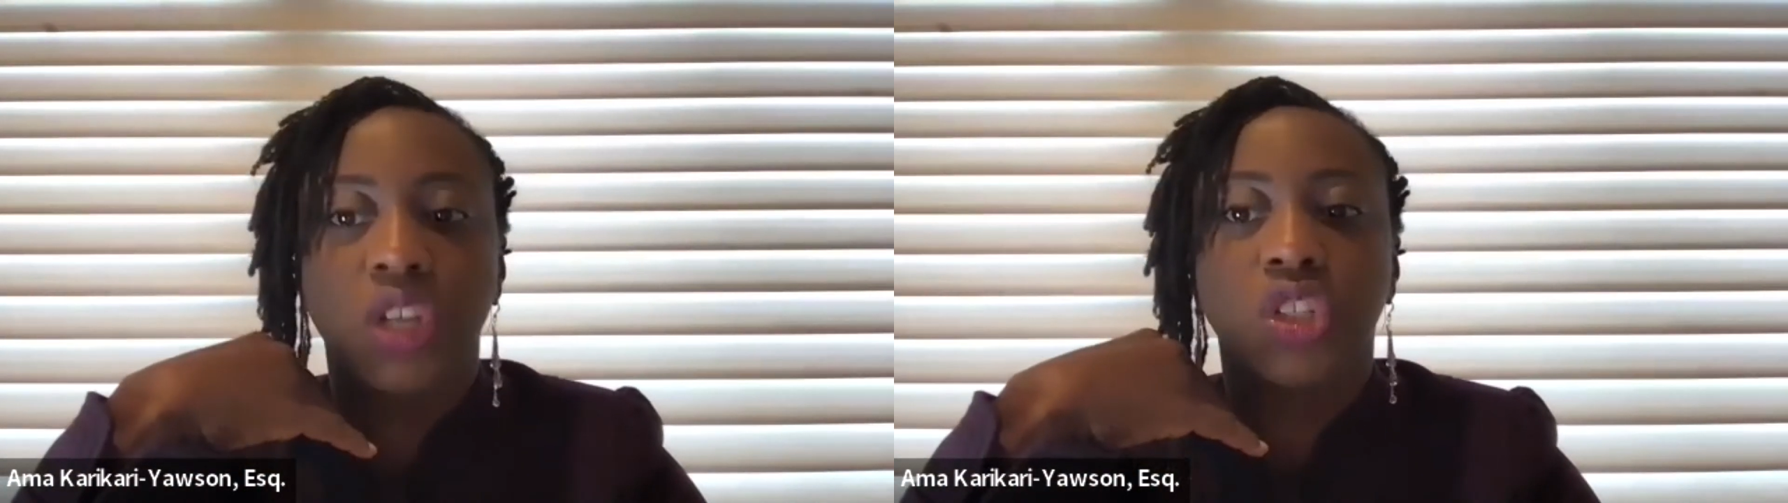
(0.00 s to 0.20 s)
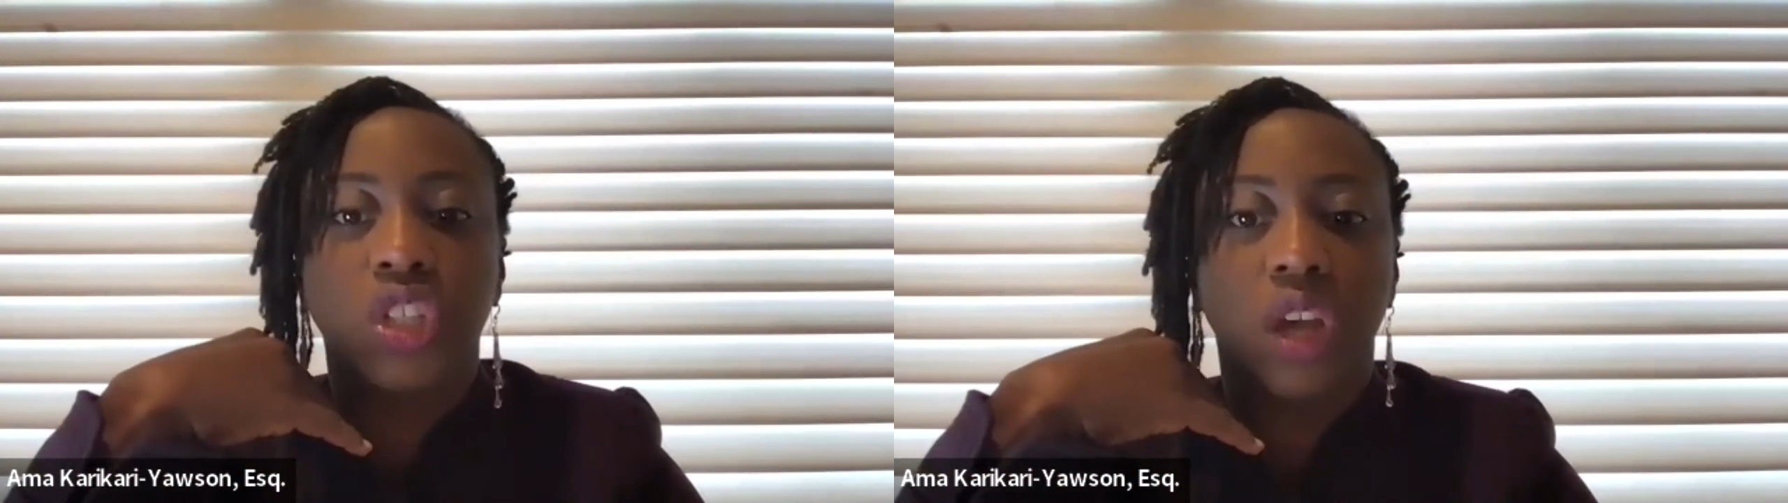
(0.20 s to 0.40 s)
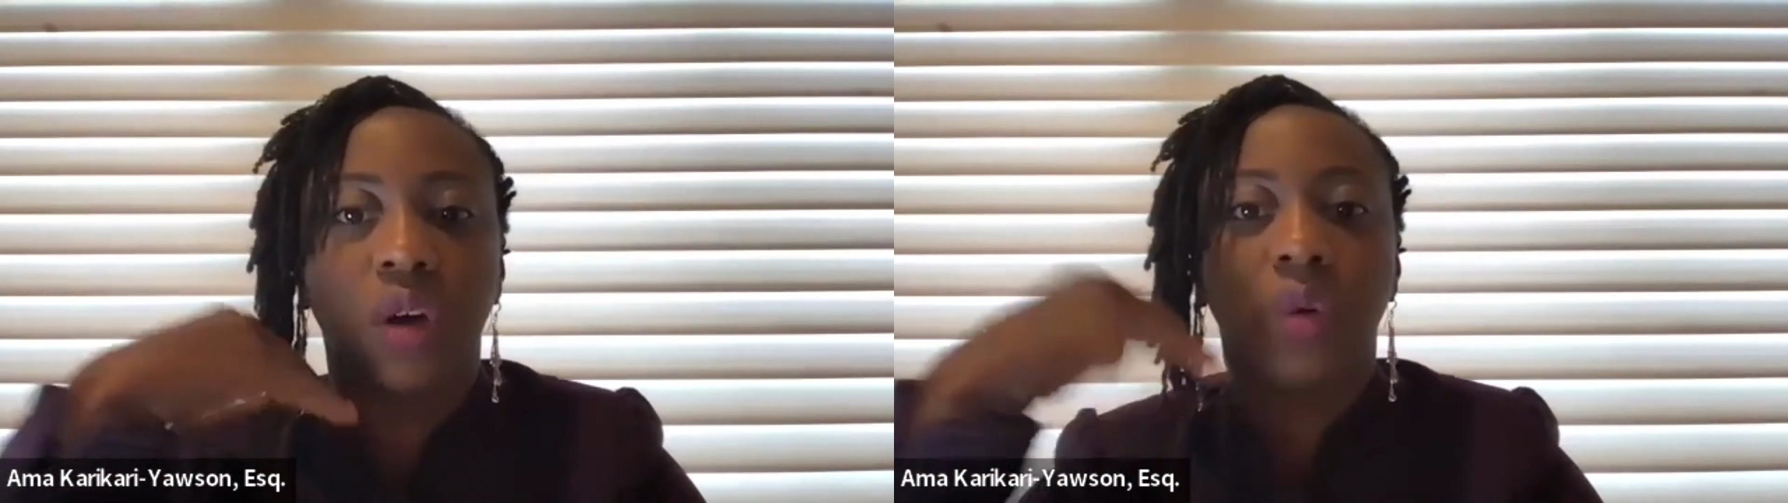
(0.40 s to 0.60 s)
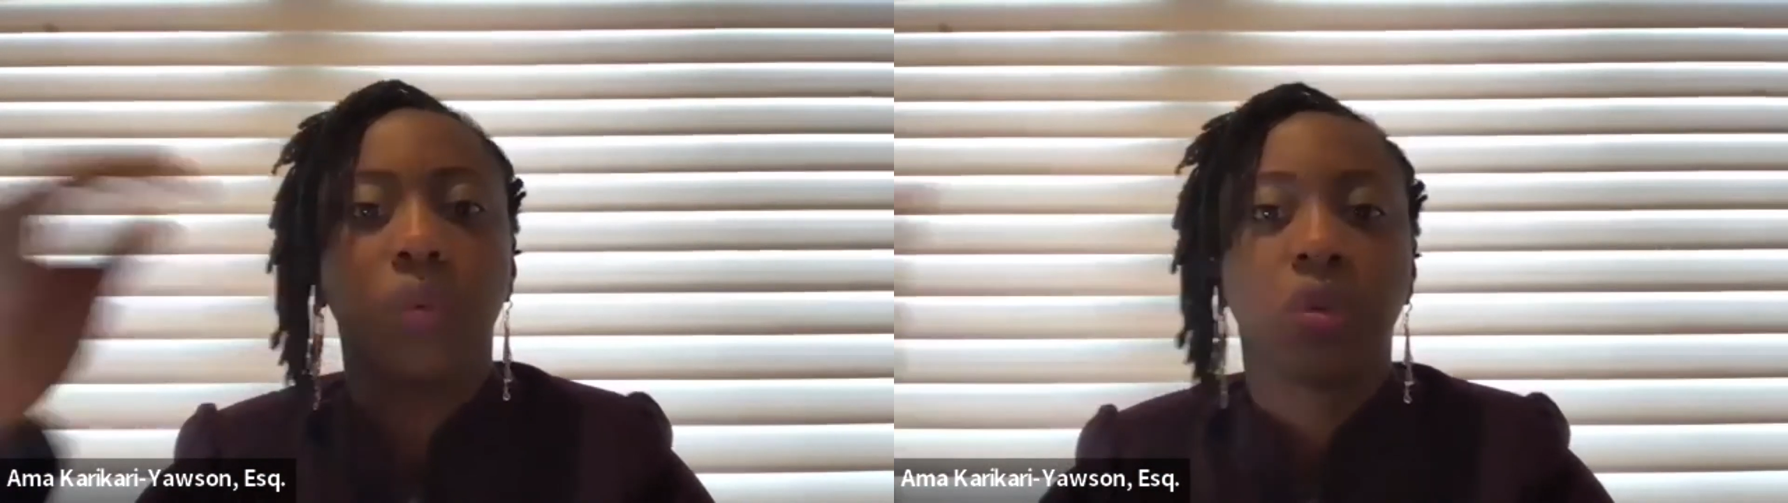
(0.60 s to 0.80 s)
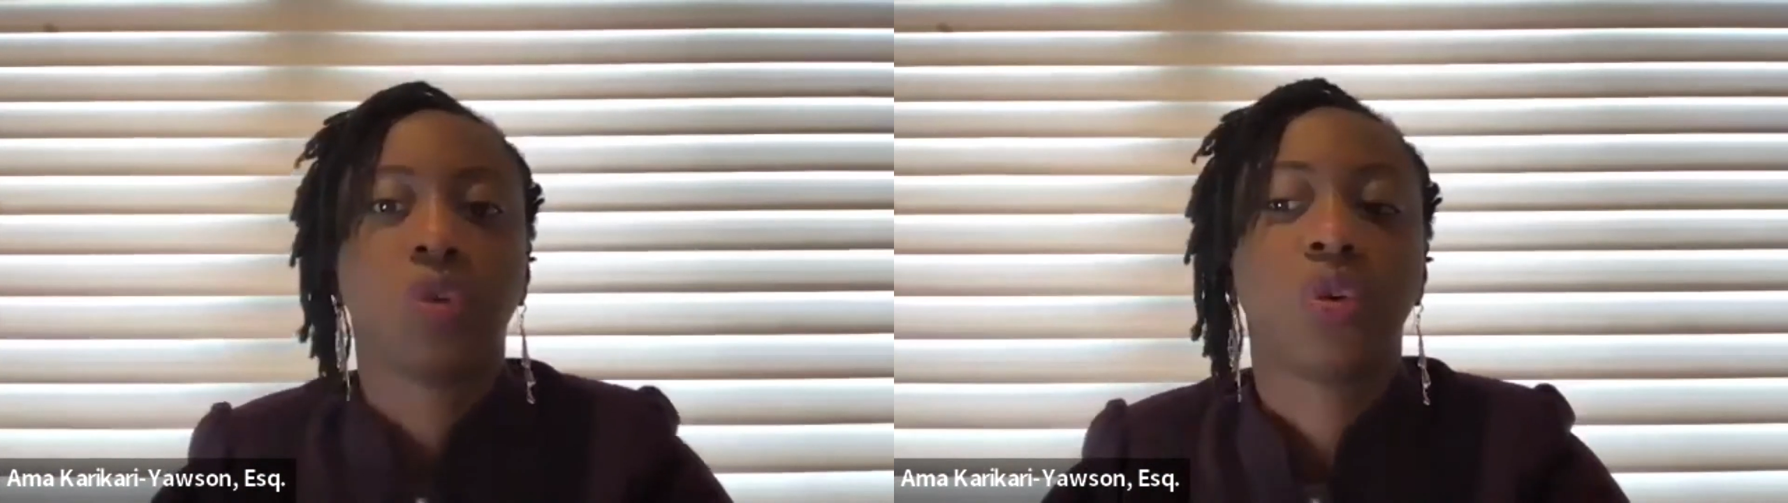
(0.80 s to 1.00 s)

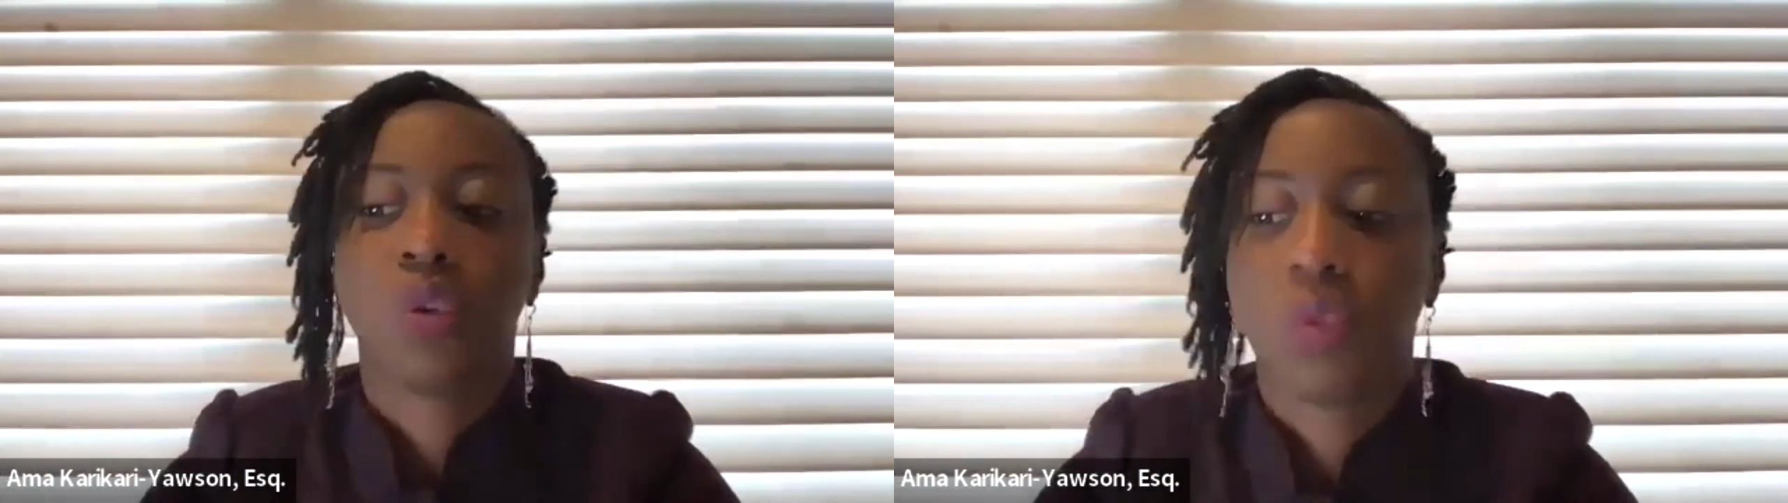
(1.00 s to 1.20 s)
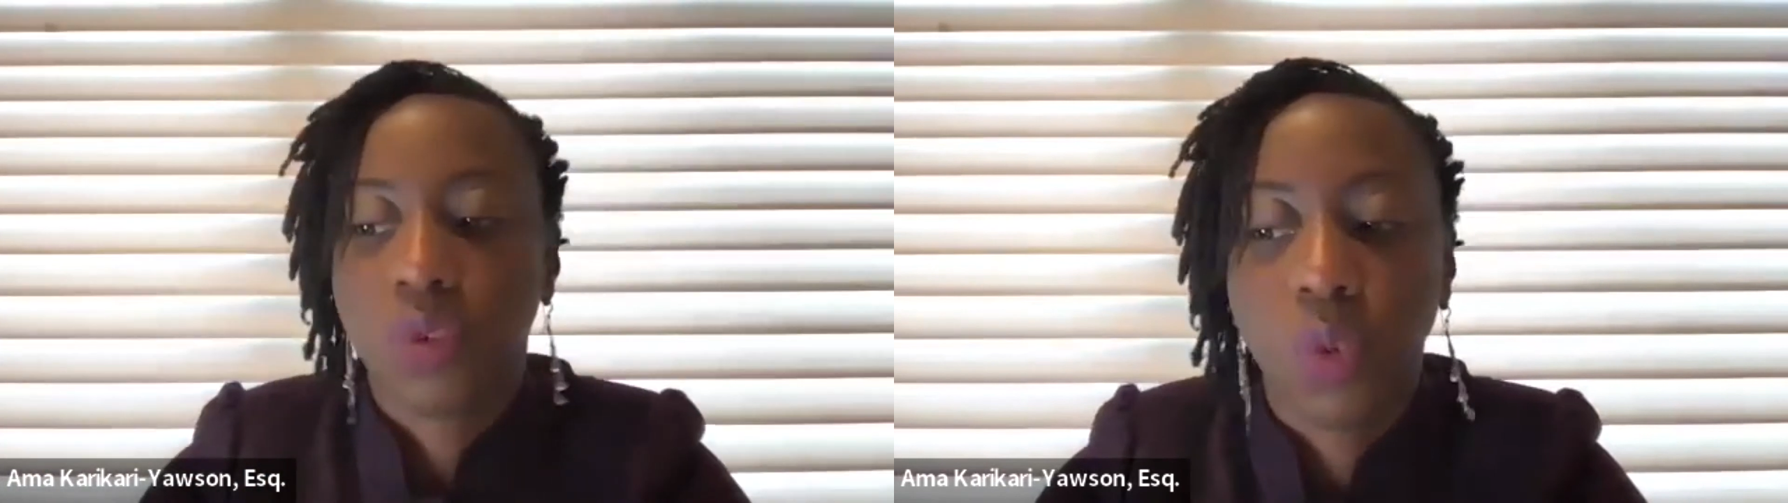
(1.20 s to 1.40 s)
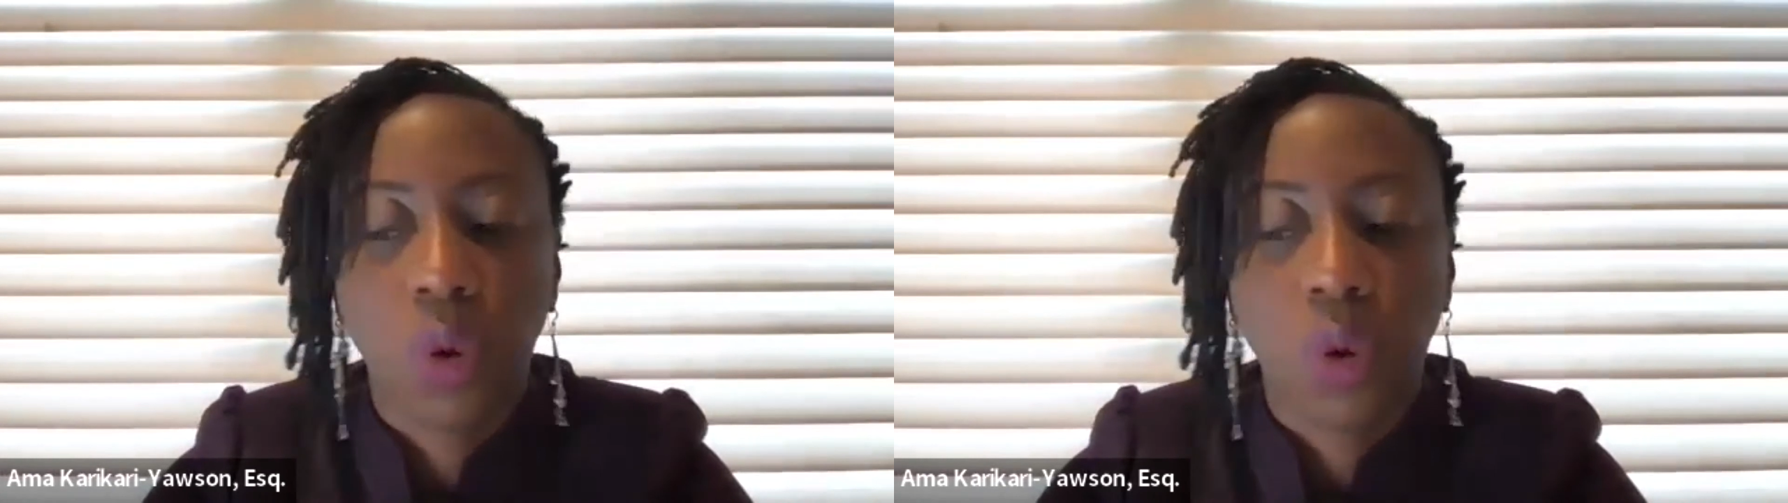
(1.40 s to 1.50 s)
So, you